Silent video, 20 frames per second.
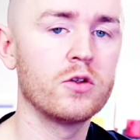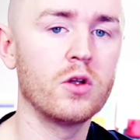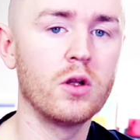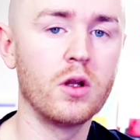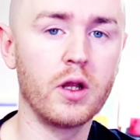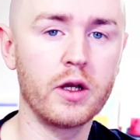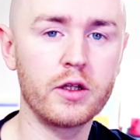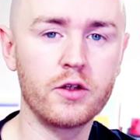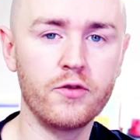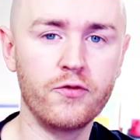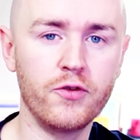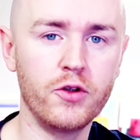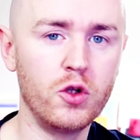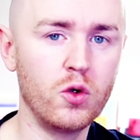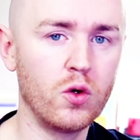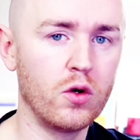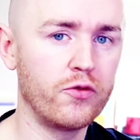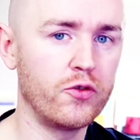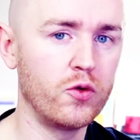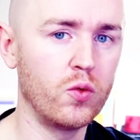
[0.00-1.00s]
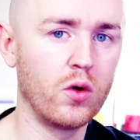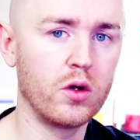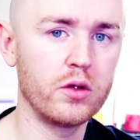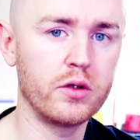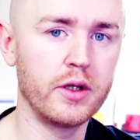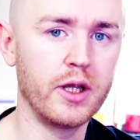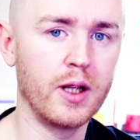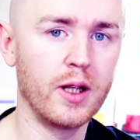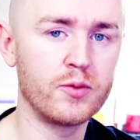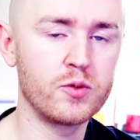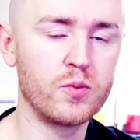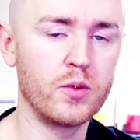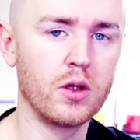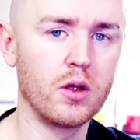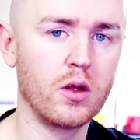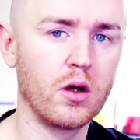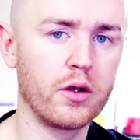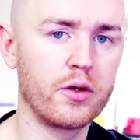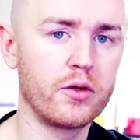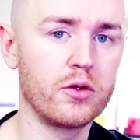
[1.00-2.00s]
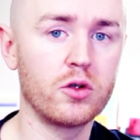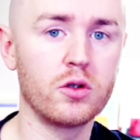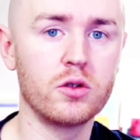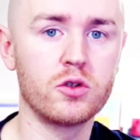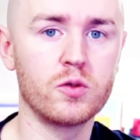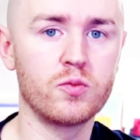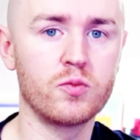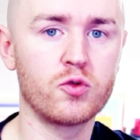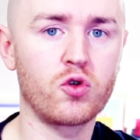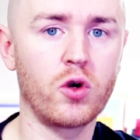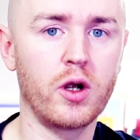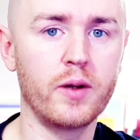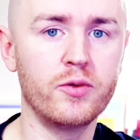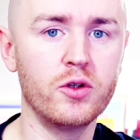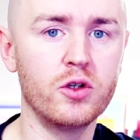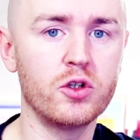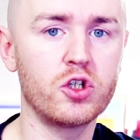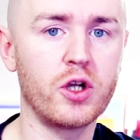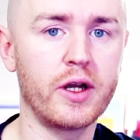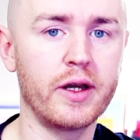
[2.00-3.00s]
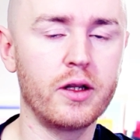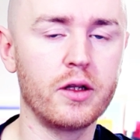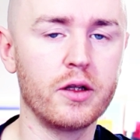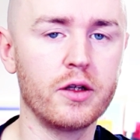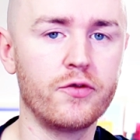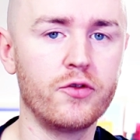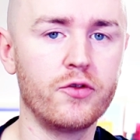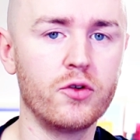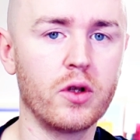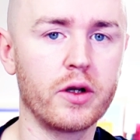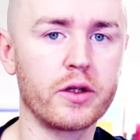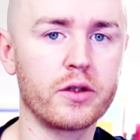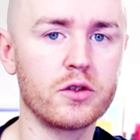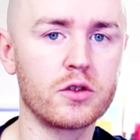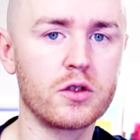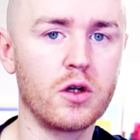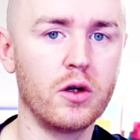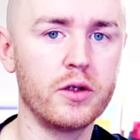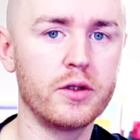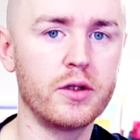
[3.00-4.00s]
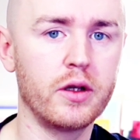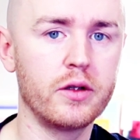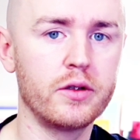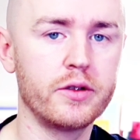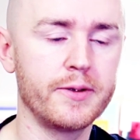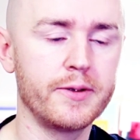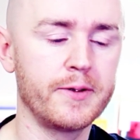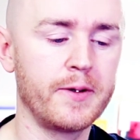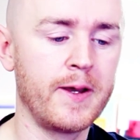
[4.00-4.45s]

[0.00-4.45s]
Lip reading: Like the video if you want, it helps me a lot. You can subscribe to the channel if you like this content.